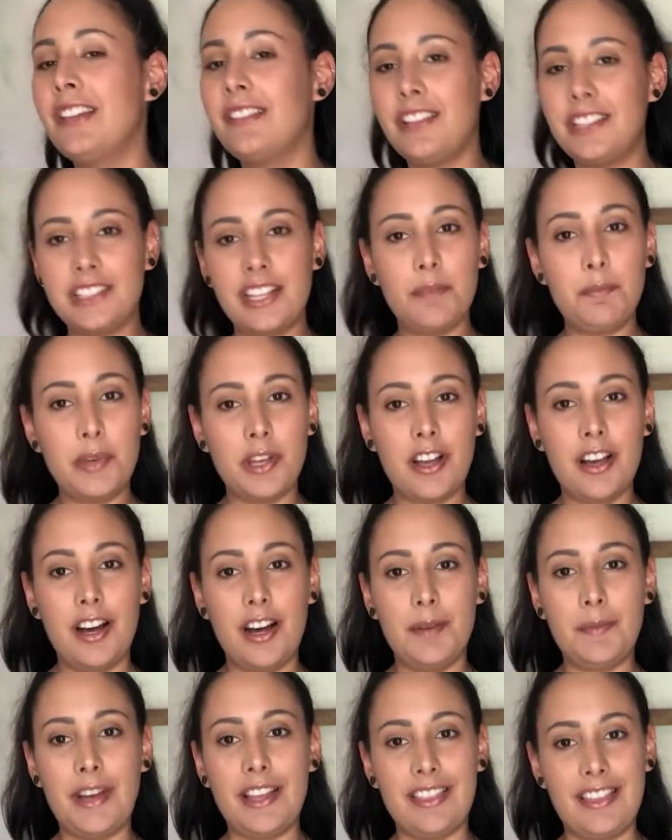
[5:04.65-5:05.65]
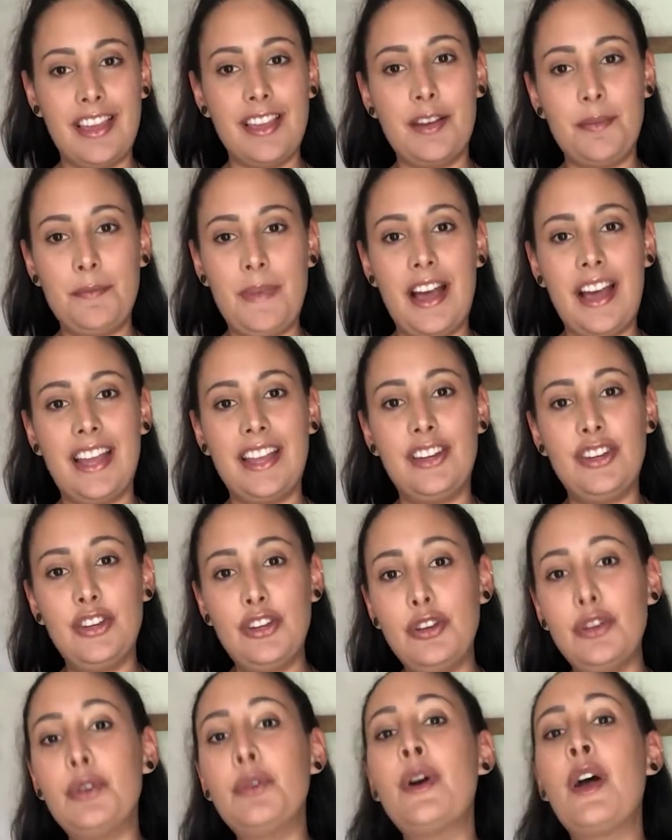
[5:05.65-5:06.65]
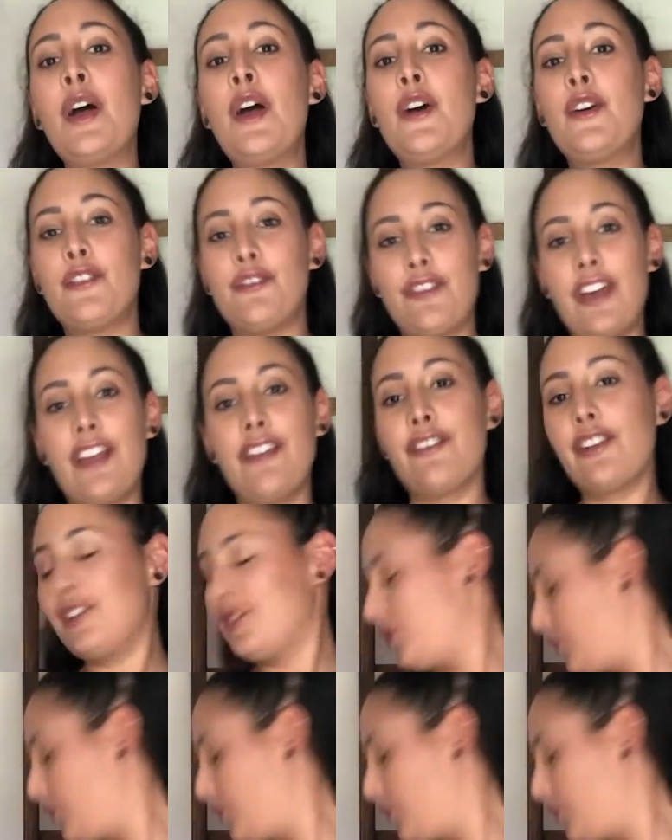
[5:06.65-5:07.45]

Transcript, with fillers: These have become, I think, my new favorite